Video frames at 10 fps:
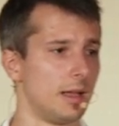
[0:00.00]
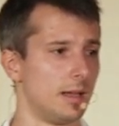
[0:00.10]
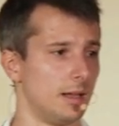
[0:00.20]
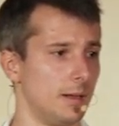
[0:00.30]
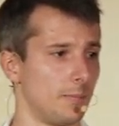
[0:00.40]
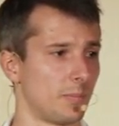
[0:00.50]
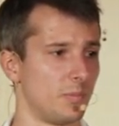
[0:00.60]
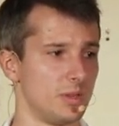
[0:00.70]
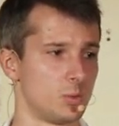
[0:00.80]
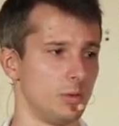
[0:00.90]
Um,
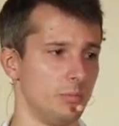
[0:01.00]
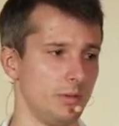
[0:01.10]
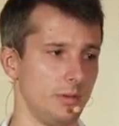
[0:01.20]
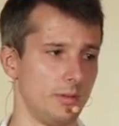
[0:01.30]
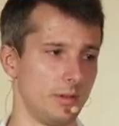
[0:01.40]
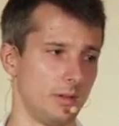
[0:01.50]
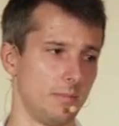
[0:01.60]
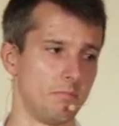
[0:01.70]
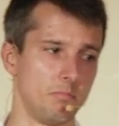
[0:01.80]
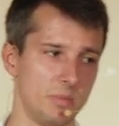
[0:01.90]
this will be
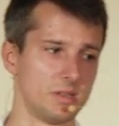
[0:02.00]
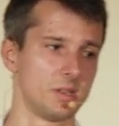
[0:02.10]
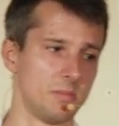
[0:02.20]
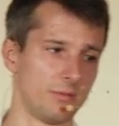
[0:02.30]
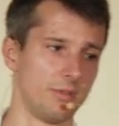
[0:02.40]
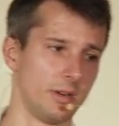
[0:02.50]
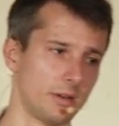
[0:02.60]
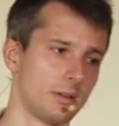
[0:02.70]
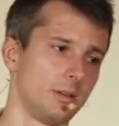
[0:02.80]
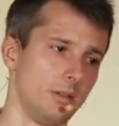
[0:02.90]
the business metric.
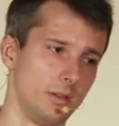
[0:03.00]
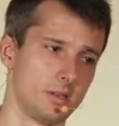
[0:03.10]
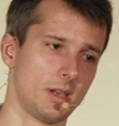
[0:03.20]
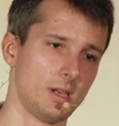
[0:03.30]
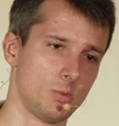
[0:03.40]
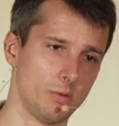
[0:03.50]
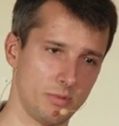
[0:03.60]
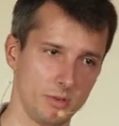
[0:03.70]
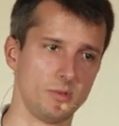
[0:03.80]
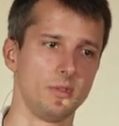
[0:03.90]
In this case, we're
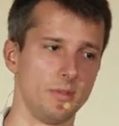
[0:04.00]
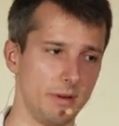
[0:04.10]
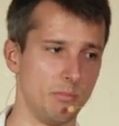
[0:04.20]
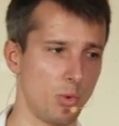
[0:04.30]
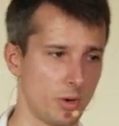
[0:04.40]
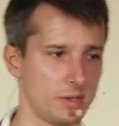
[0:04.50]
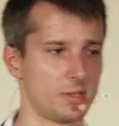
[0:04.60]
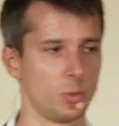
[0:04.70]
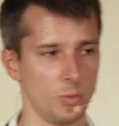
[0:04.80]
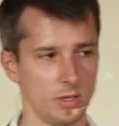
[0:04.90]
producing the reports,
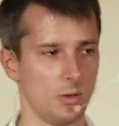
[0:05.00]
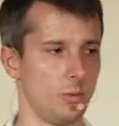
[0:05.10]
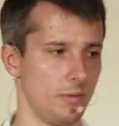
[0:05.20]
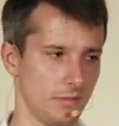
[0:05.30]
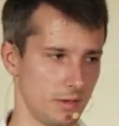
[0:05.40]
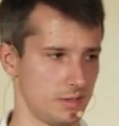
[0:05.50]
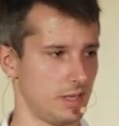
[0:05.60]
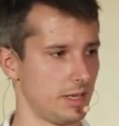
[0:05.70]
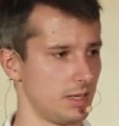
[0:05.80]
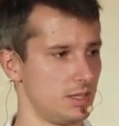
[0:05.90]
so we know if there's
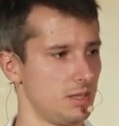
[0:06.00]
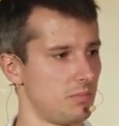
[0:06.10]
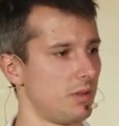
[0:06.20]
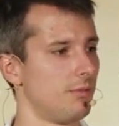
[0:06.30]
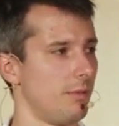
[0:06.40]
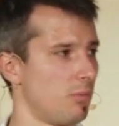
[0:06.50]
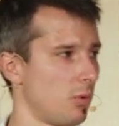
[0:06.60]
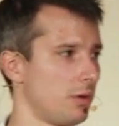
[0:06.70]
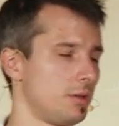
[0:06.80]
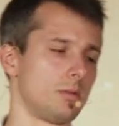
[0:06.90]
like a dip in
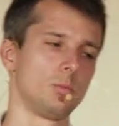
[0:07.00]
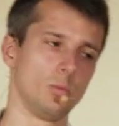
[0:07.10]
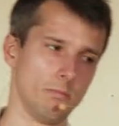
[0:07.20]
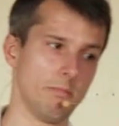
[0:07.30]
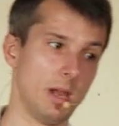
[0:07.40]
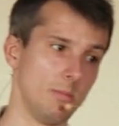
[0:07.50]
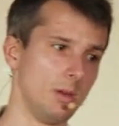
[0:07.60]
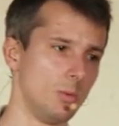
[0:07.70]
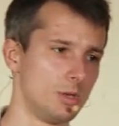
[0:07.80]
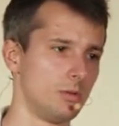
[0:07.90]
reports,
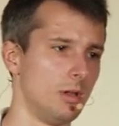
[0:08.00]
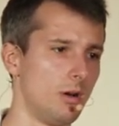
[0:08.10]
maybe we should